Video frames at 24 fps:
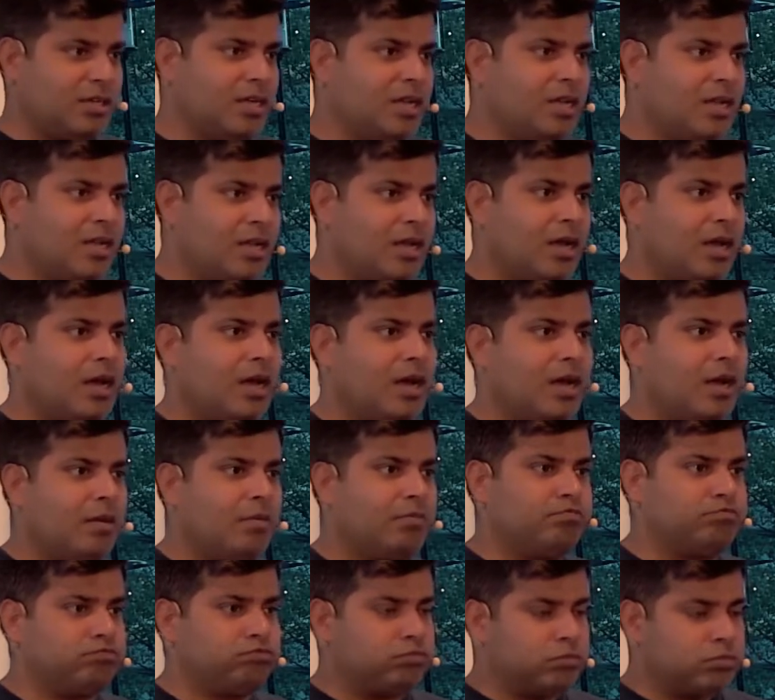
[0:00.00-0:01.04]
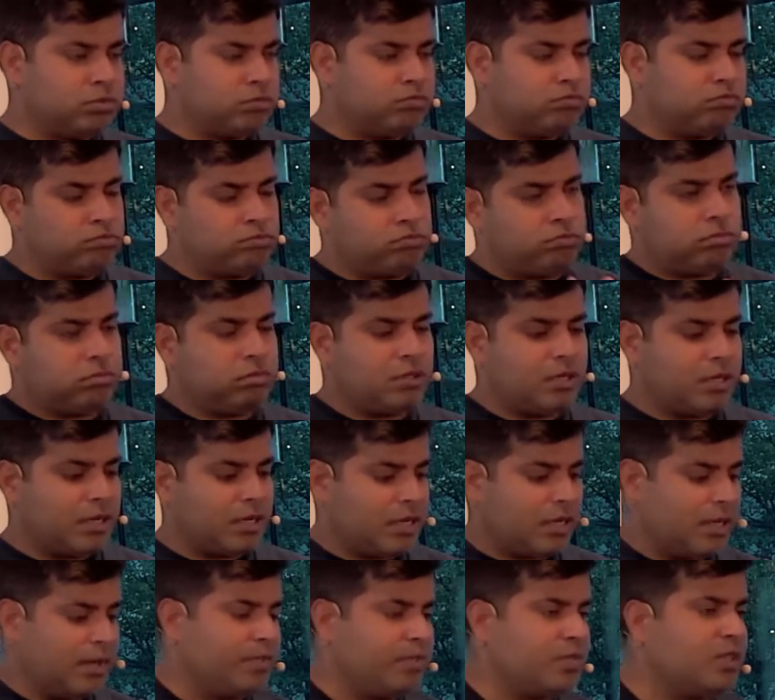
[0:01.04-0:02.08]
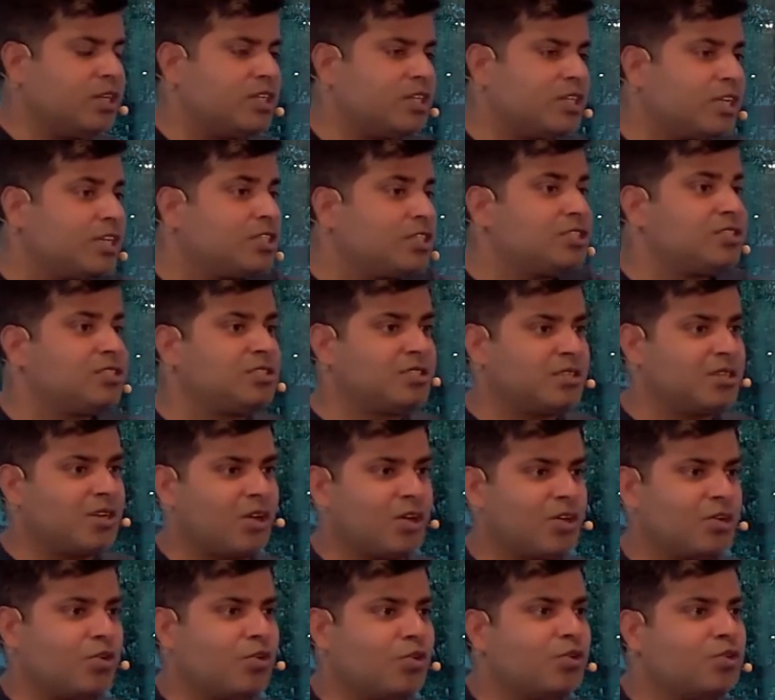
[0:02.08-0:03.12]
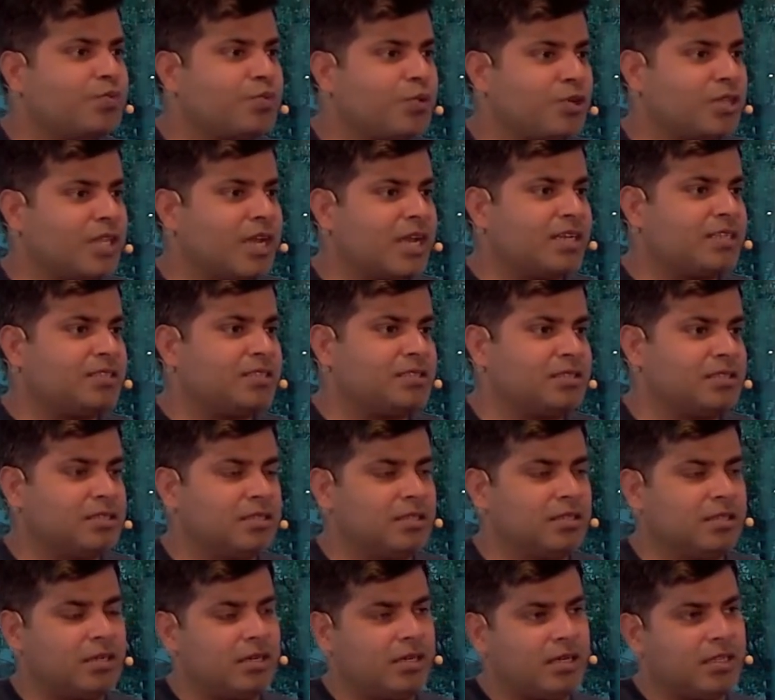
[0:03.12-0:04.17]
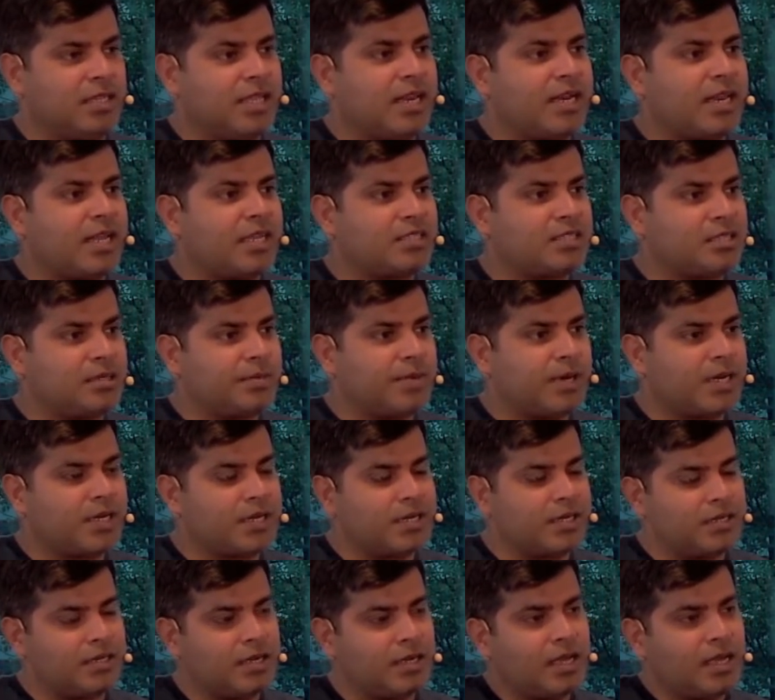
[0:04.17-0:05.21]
the text or code for that that S3 bucket,